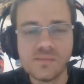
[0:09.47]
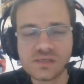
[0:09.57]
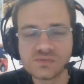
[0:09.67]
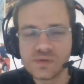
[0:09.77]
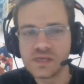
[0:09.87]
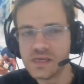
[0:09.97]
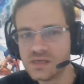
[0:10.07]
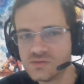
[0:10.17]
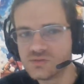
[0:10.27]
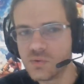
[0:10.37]
but we're
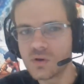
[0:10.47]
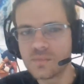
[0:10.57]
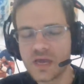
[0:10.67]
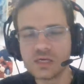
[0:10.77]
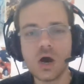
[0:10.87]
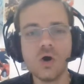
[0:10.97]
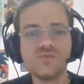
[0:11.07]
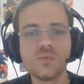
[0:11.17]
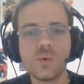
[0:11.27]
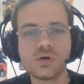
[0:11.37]
here to talk about
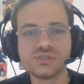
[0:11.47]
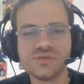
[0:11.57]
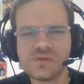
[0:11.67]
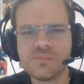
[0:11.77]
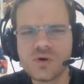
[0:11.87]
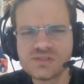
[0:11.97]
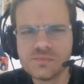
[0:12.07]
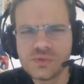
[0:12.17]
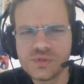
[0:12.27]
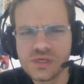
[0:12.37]
Overwatch and the
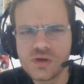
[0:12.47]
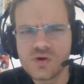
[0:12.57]
possibility